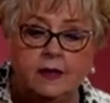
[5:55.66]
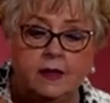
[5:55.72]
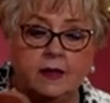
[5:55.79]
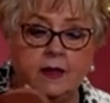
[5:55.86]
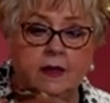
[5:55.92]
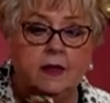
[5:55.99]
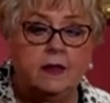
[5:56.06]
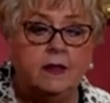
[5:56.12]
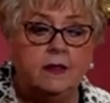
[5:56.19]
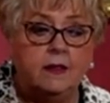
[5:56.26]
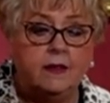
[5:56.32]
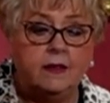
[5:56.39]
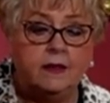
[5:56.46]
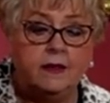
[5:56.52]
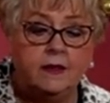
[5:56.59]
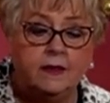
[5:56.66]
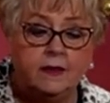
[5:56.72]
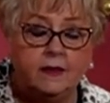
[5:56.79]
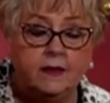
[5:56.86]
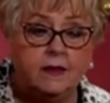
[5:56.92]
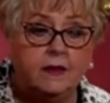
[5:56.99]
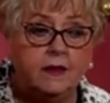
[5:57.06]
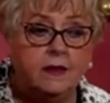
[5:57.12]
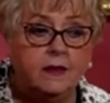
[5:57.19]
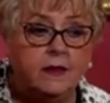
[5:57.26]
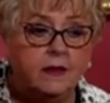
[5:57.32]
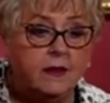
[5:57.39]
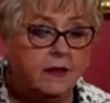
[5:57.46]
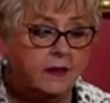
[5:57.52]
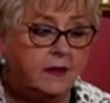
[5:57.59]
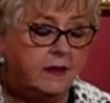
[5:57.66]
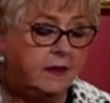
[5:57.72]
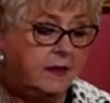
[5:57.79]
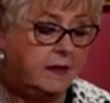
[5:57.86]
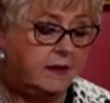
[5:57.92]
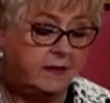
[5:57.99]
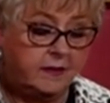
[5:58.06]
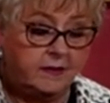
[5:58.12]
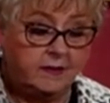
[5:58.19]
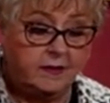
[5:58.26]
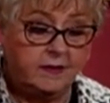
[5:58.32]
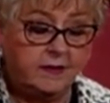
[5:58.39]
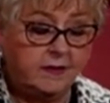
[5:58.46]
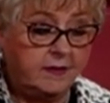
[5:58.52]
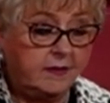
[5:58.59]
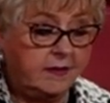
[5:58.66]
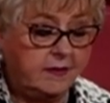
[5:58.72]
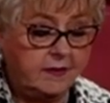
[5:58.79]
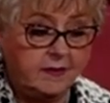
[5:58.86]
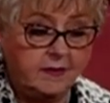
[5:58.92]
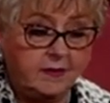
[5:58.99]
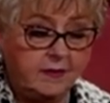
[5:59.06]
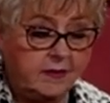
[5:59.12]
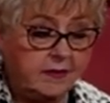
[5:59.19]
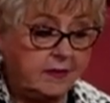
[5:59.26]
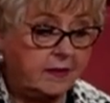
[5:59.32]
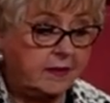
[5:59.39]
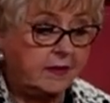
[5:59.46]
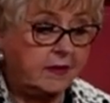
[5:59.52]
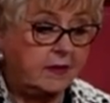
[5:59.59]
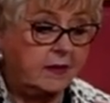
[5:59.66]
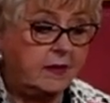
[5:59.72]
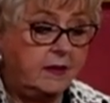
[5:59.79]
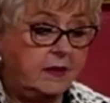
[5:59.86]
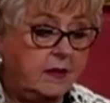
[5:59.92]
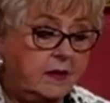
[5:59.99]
This person isn't speaking.